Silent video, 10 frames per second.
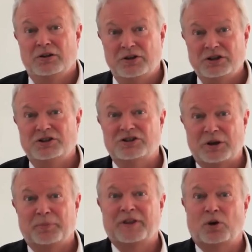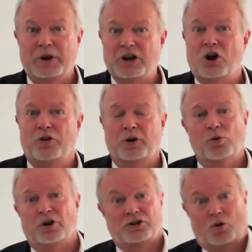This is something that we know that
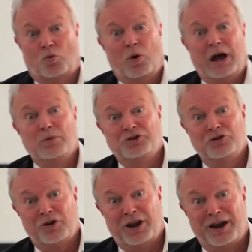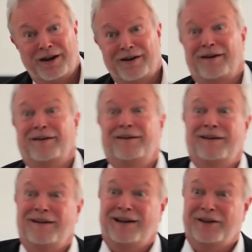works. Why would you care
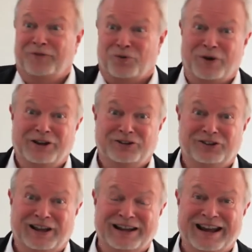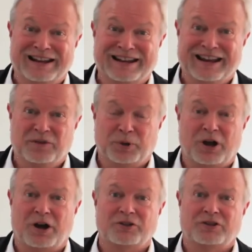if it raises NAD?
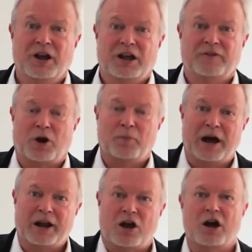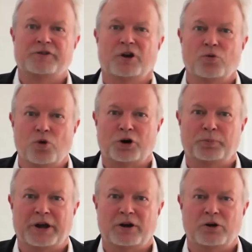Because if our mitochondria
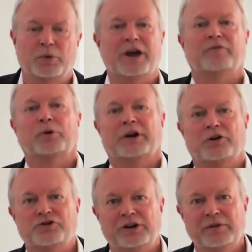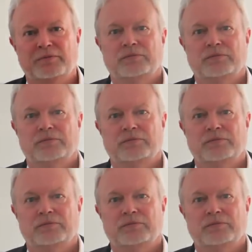work better, we have more energy,